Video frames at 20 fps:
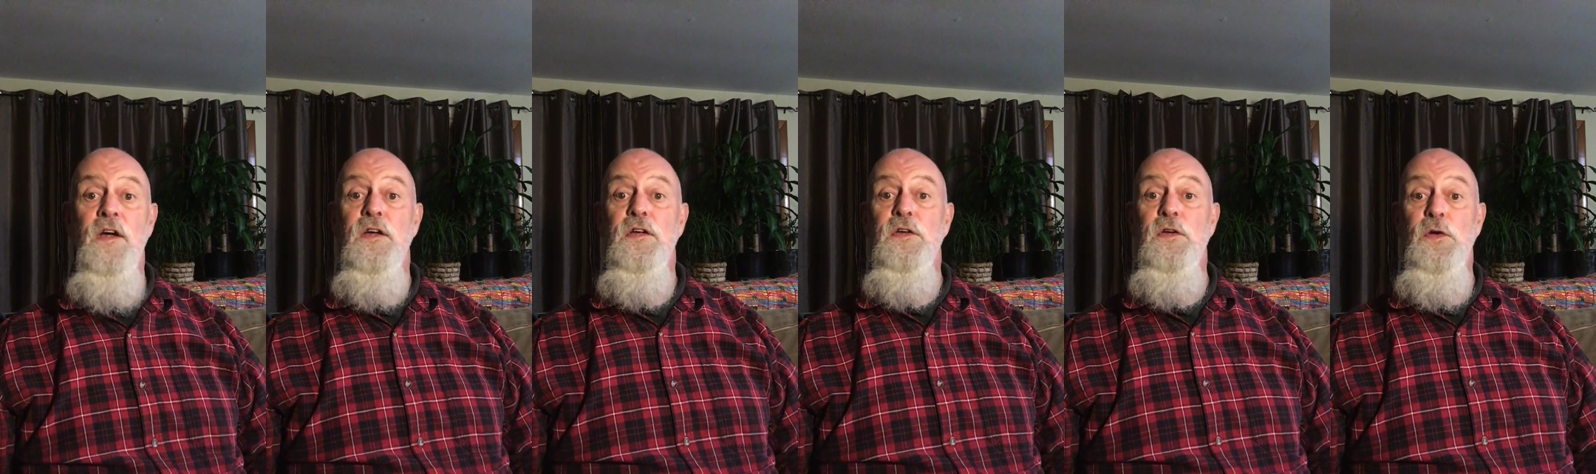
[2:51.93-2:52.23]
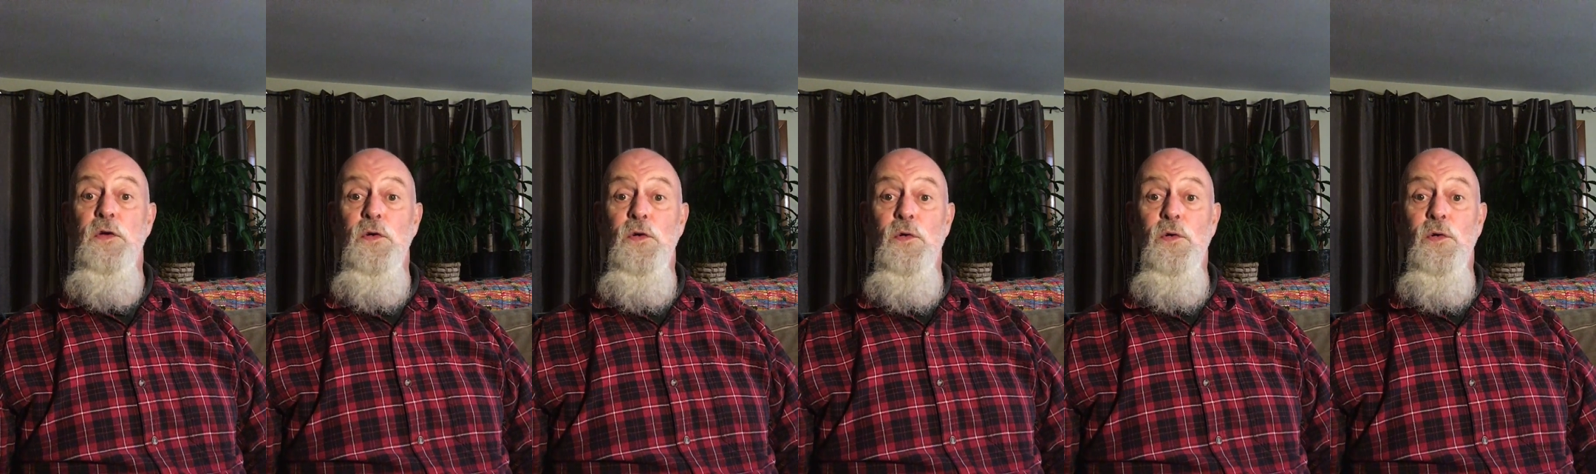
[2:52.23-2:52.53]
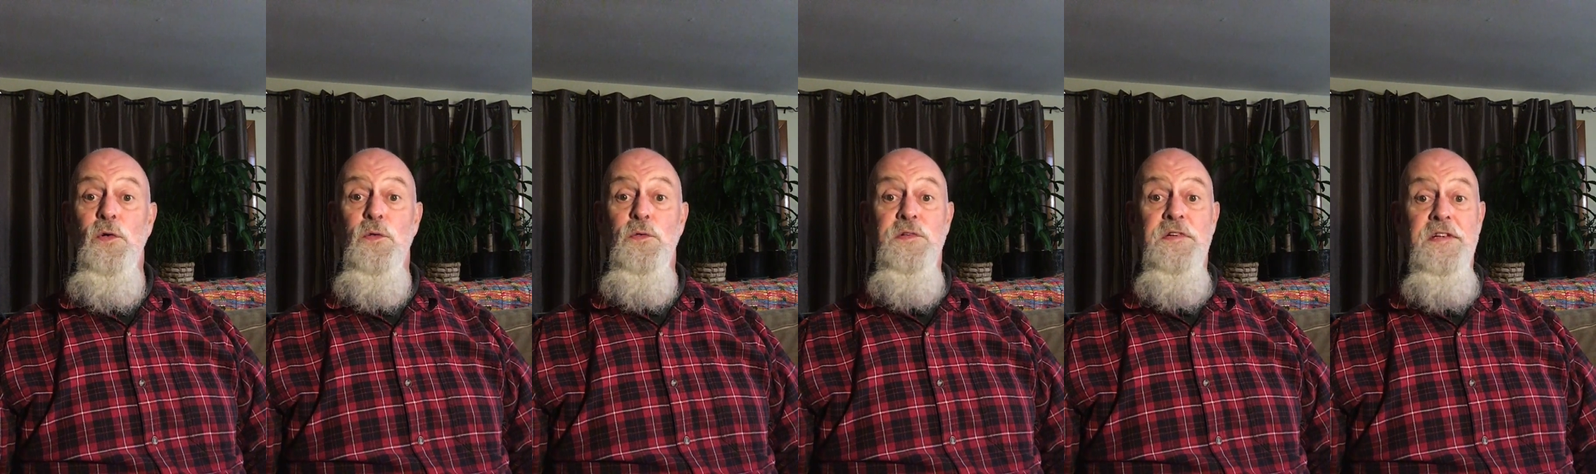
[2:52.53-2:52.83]
You
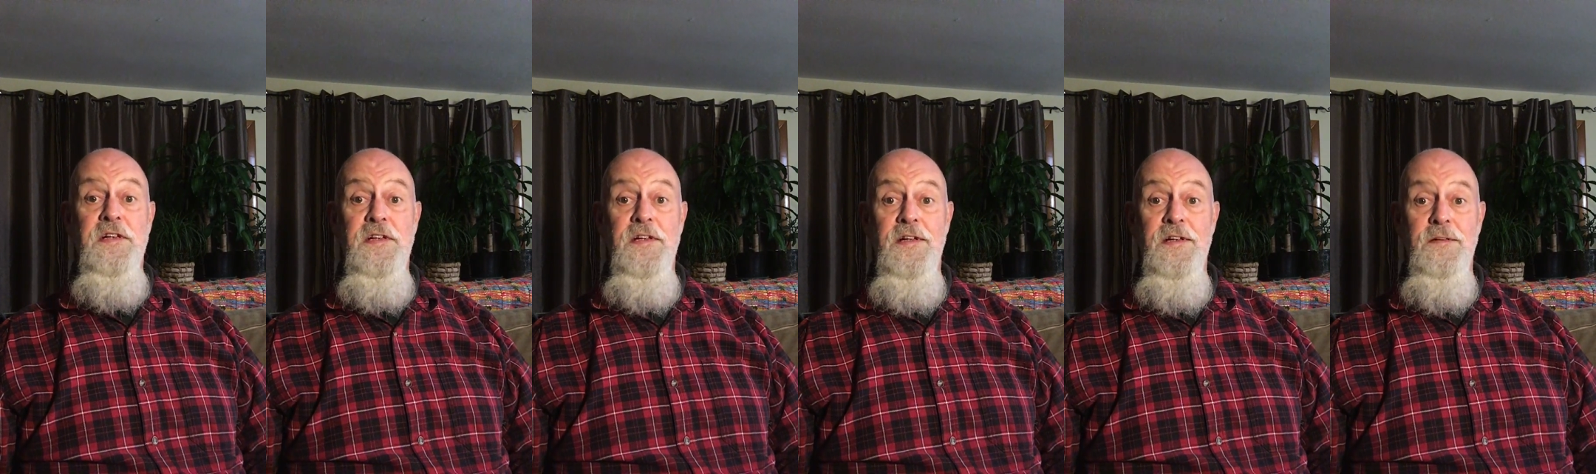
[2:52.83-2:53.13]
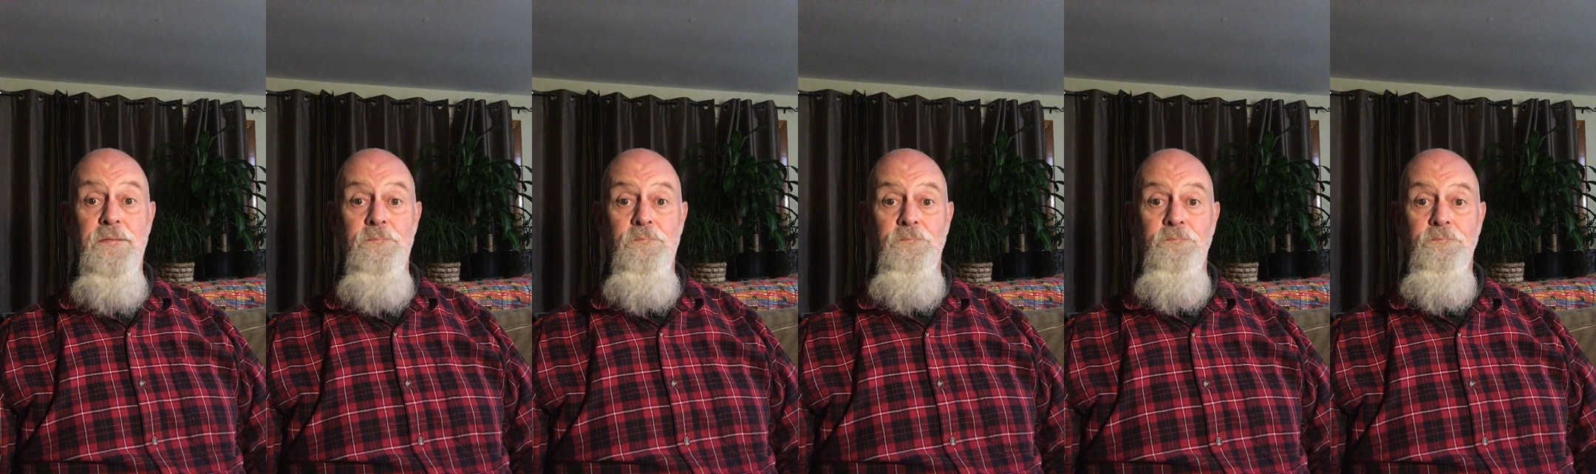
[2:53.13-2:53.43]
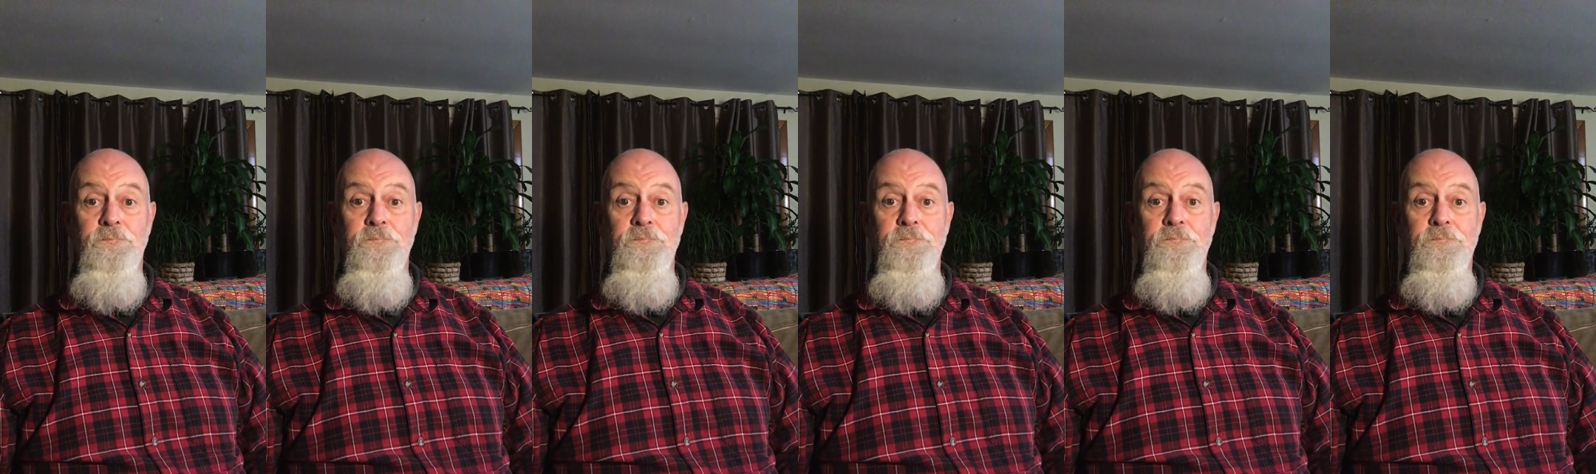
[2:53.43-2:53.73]
who did
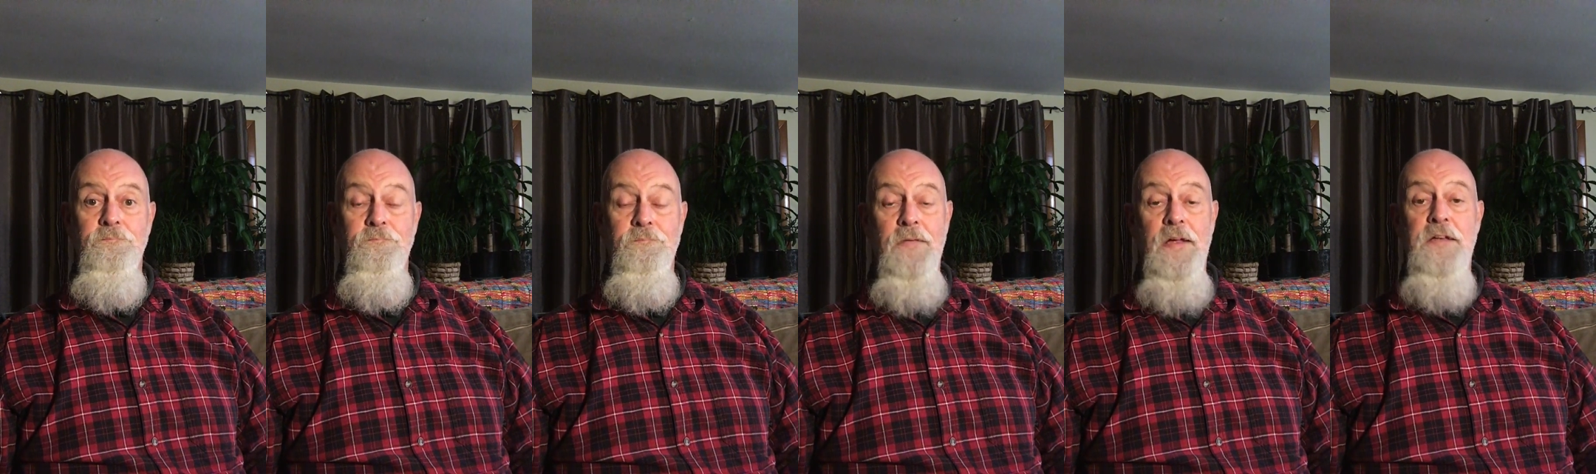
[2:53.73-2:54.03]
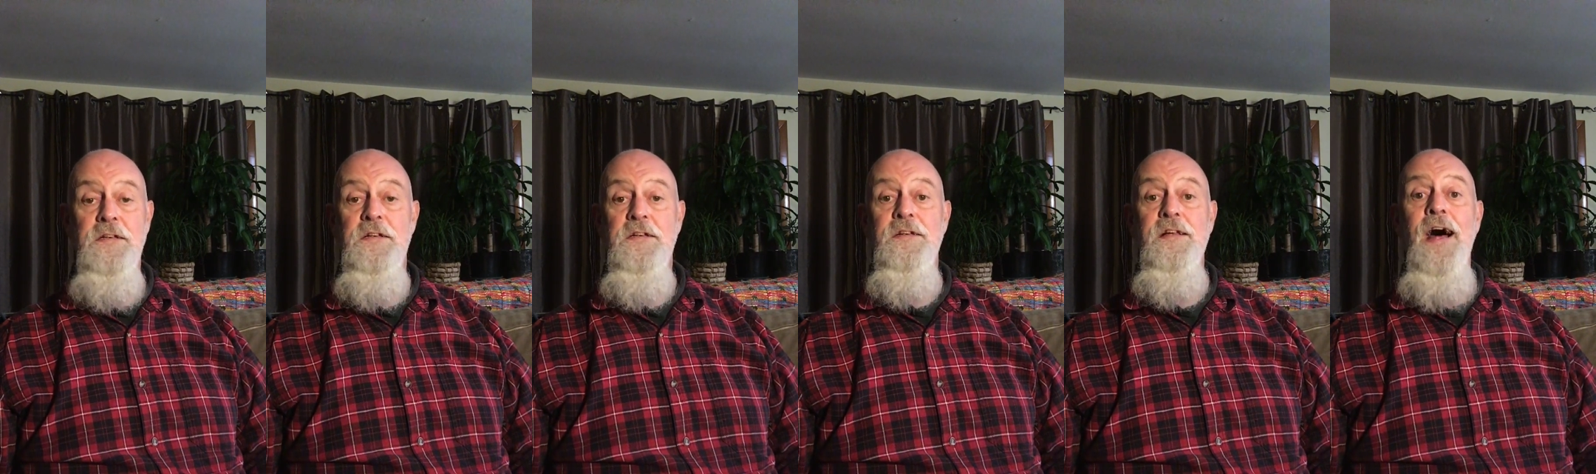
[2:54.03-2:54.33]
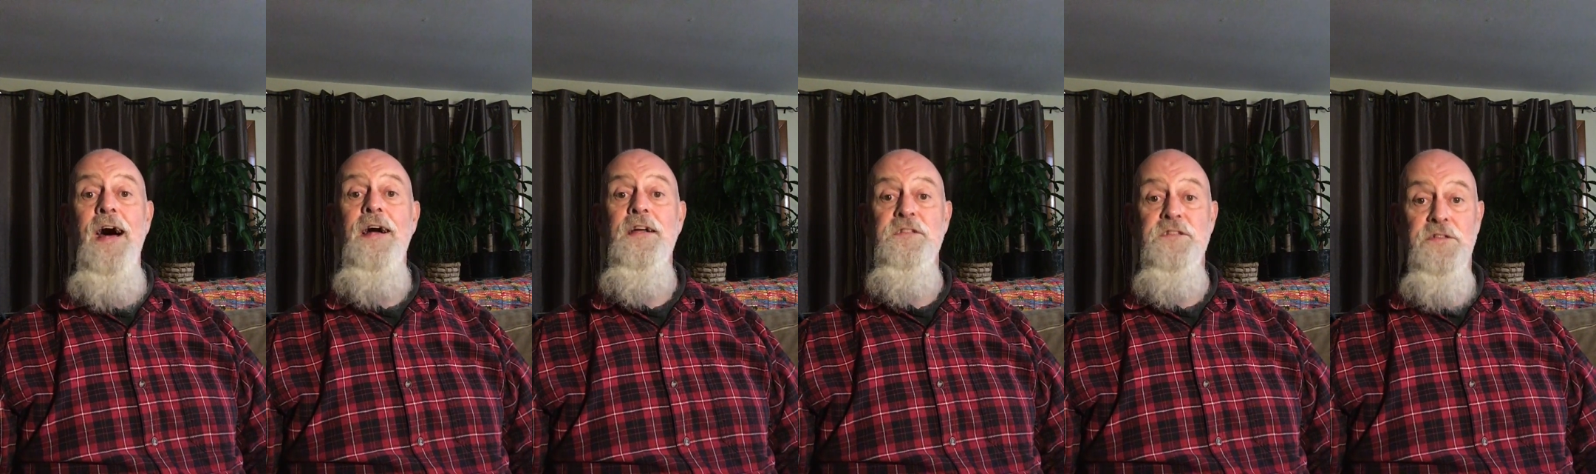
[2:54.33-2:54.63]
and did
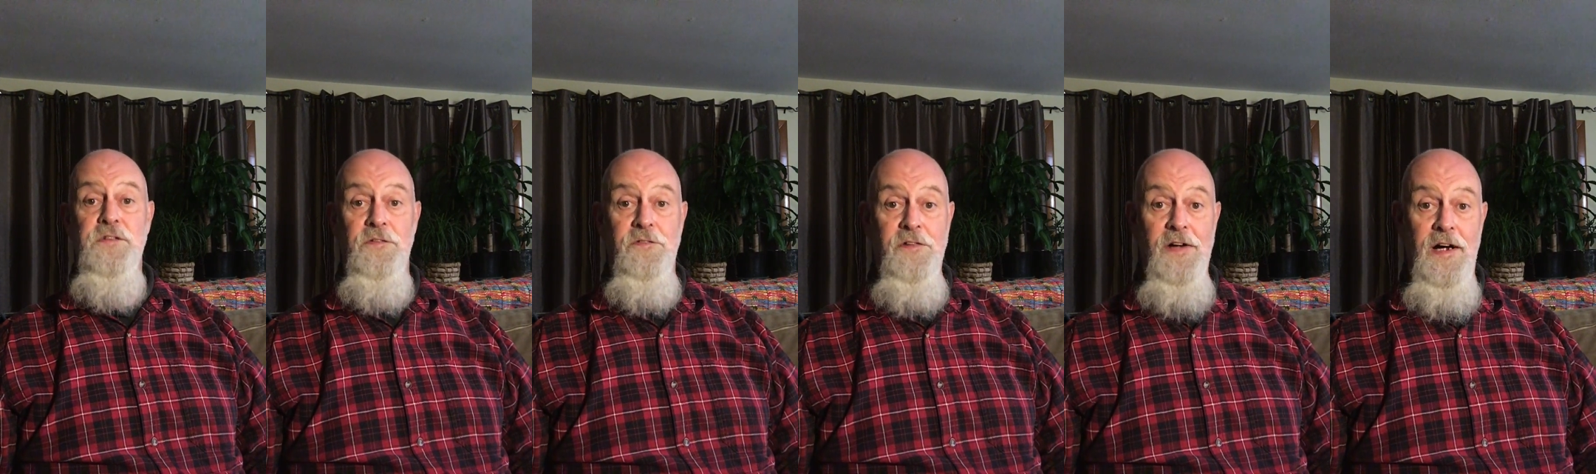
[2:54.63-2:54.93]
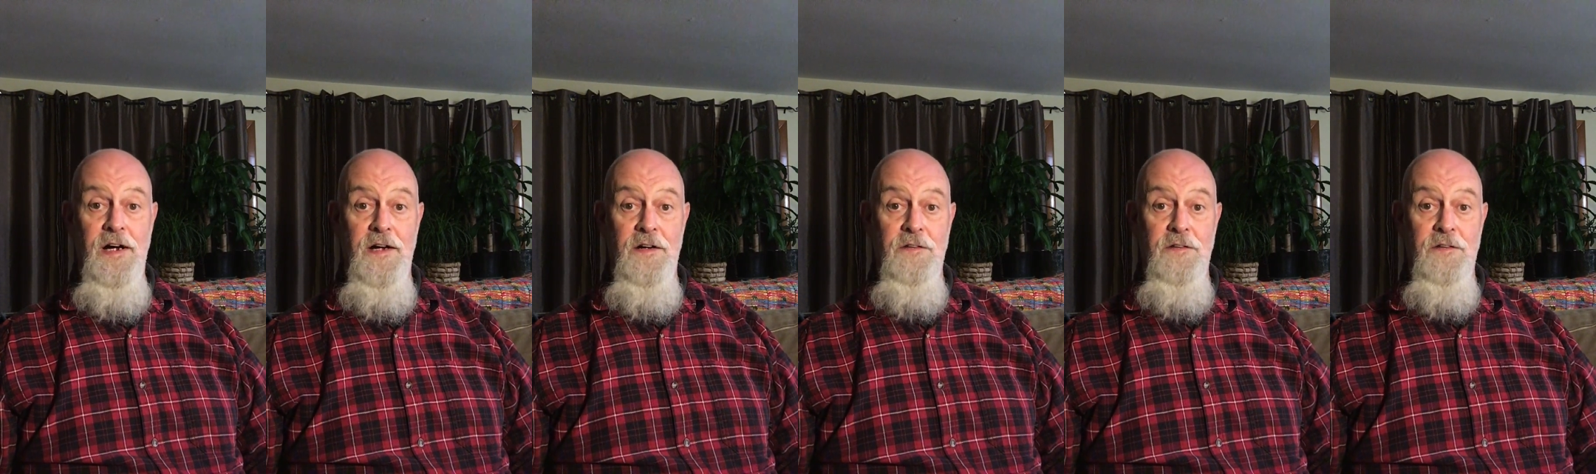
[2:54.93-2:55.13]
not survive.